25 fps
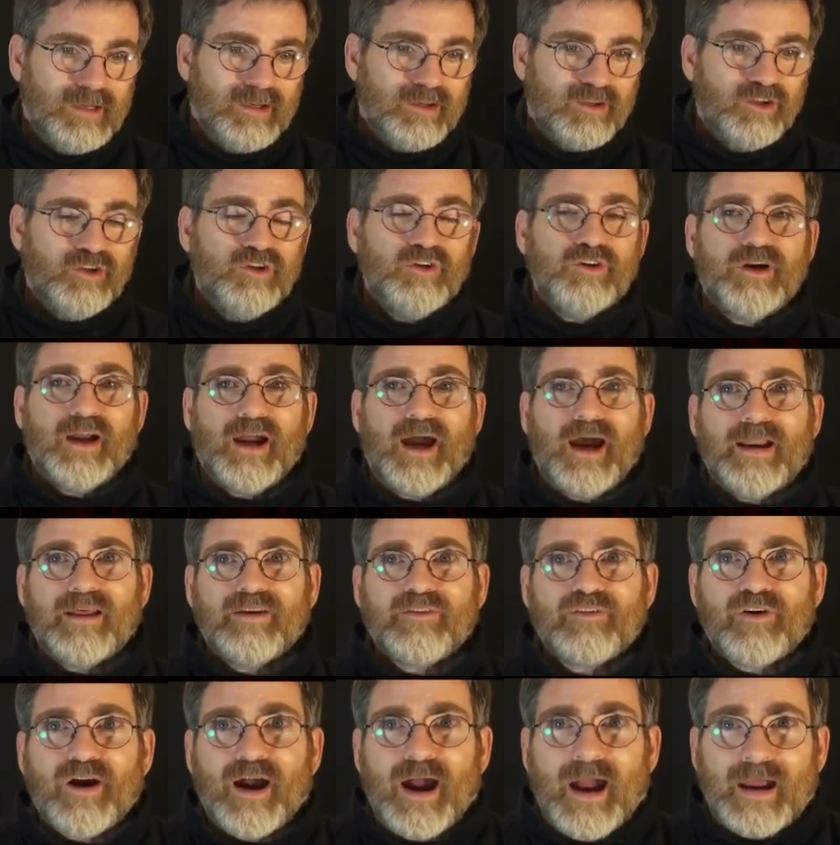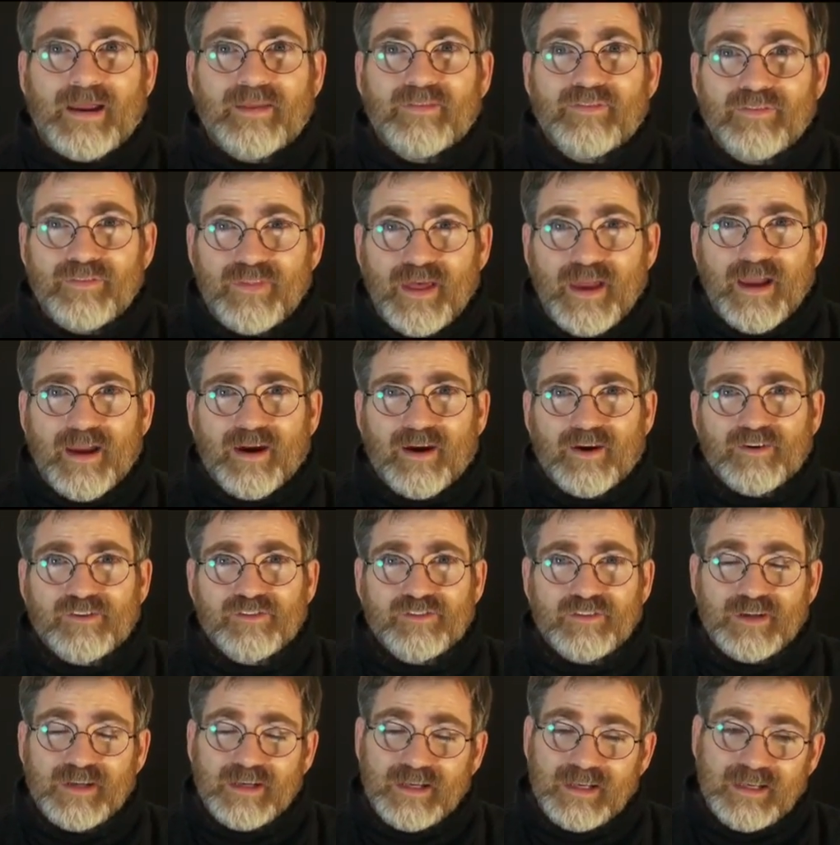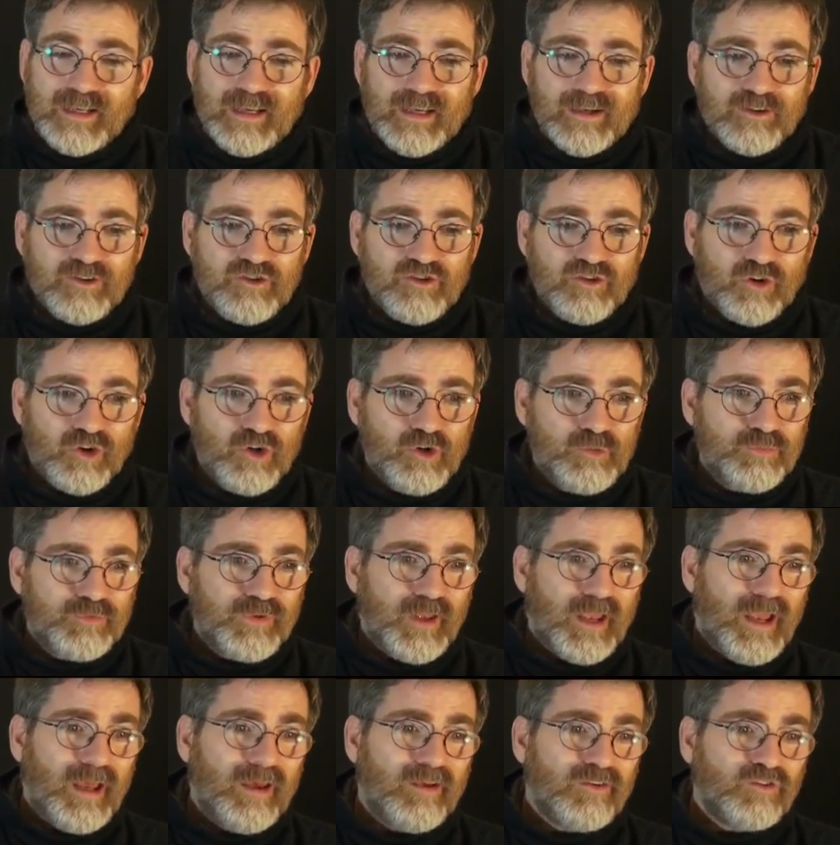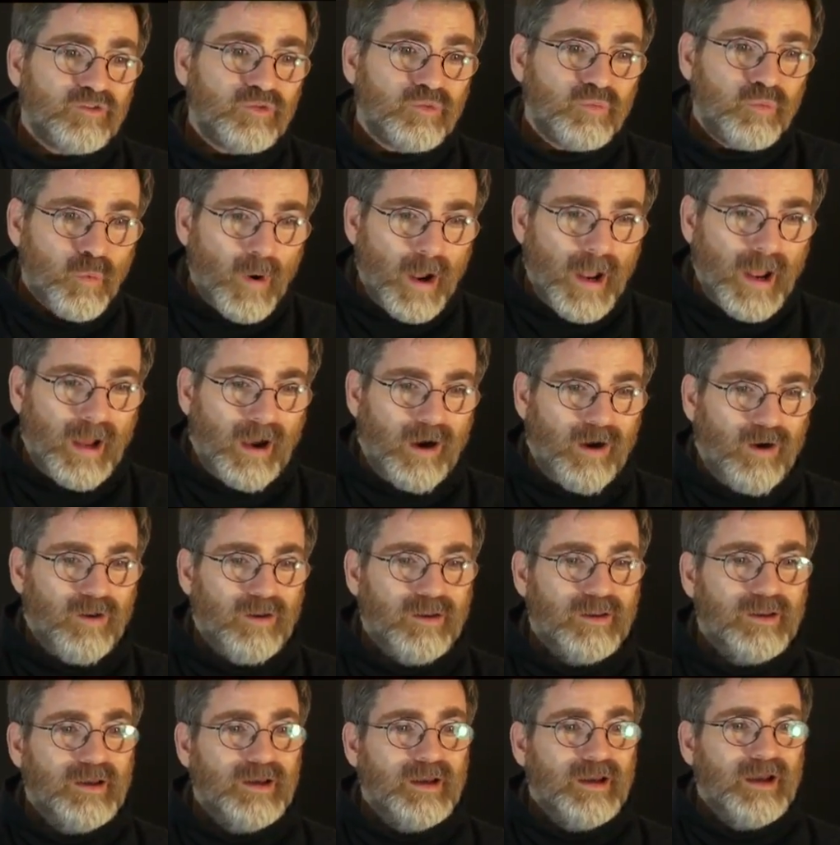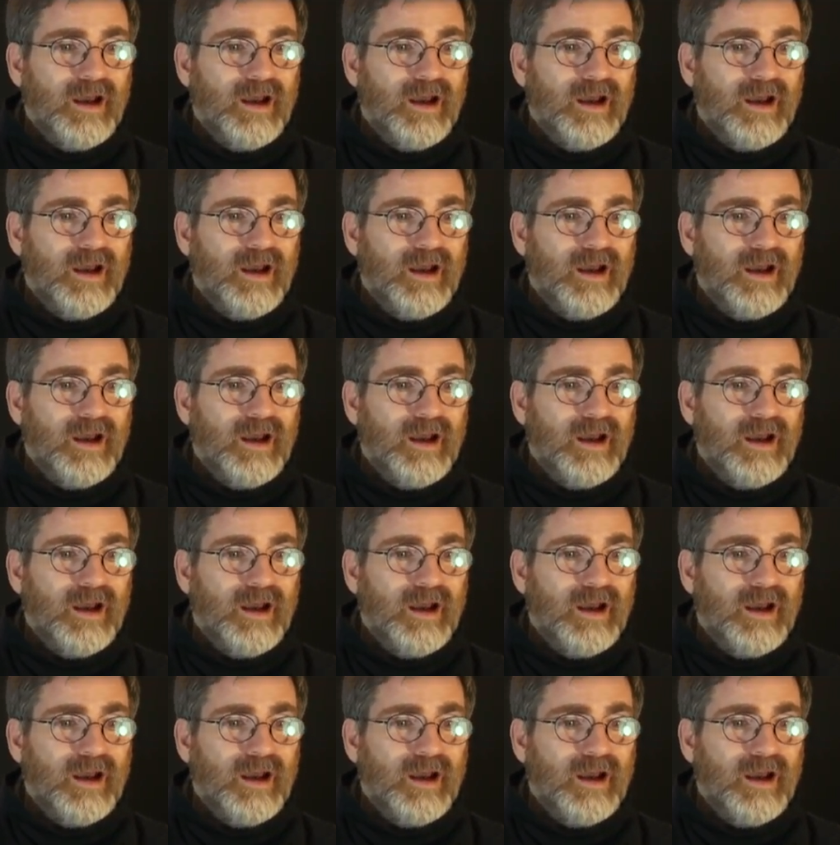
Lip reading: You got it right. They are sending in troops as well.